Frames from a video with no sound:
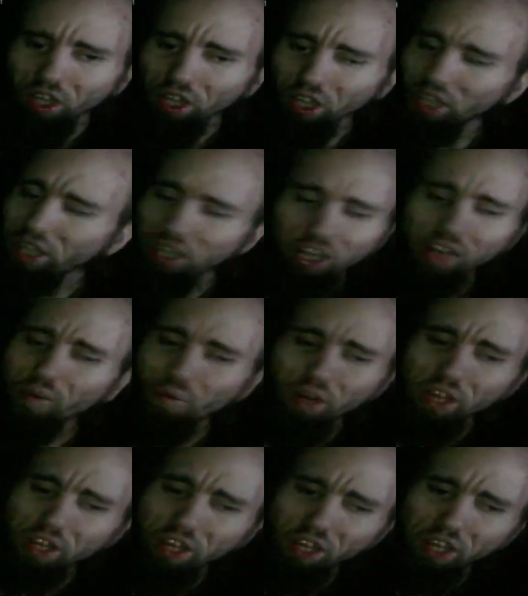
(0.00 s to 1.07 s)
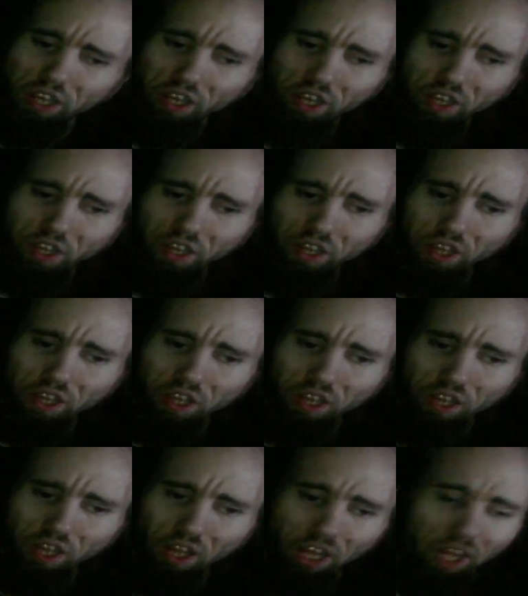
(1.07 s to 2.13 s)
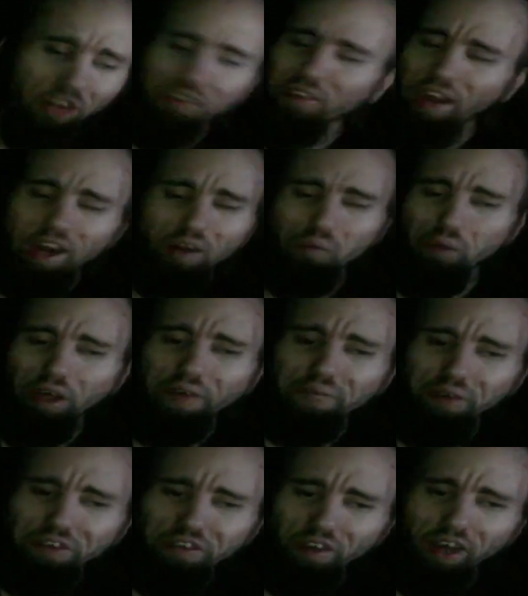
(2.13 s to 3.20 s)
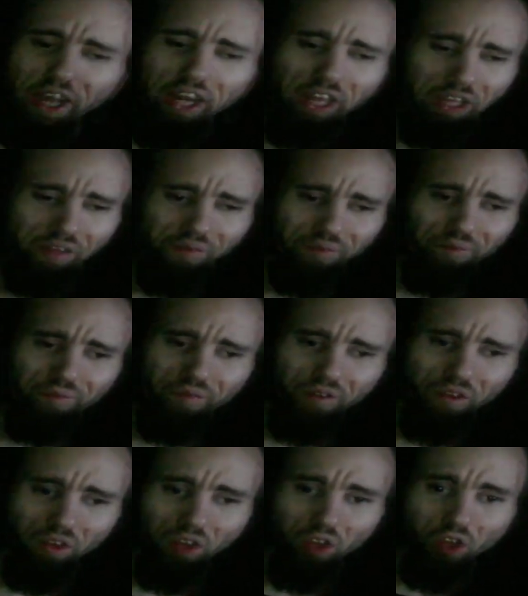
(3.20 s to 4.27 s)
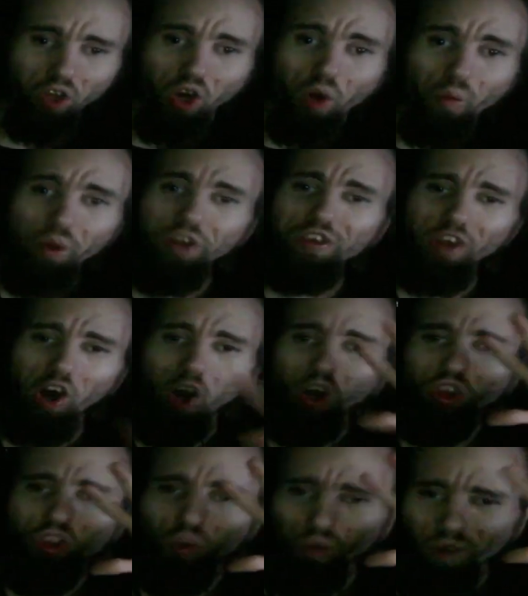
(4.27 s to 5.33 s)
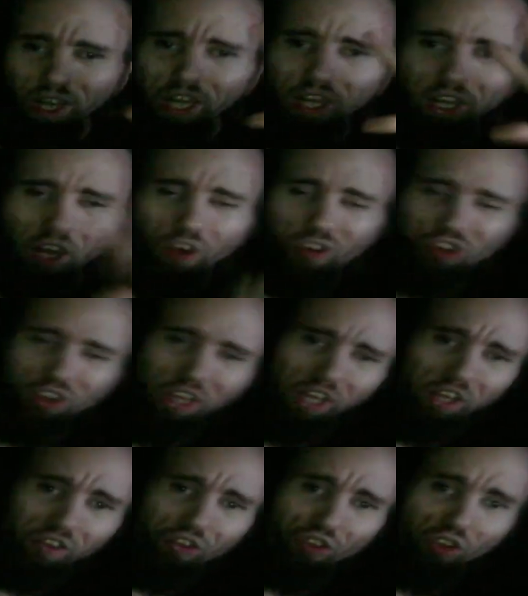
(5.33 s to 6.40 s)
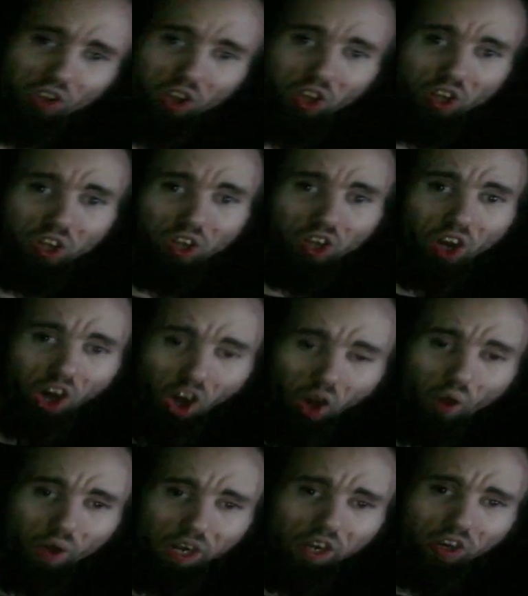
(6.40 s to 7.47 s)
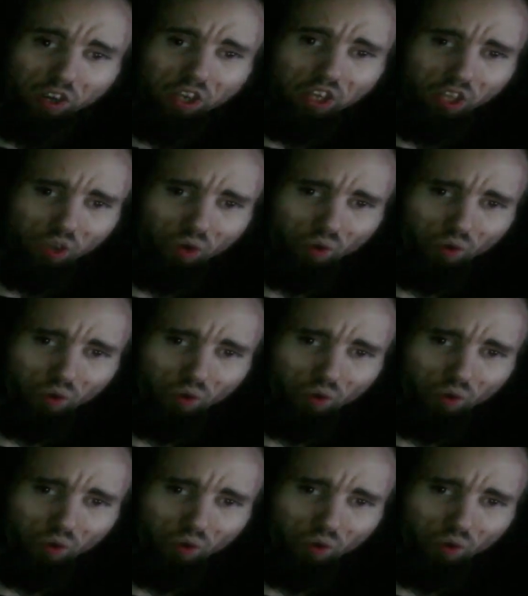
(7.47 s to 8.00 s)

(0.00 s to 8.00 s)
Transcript: he did what he did and tried to be a vigilante, which all three of those things are illegal.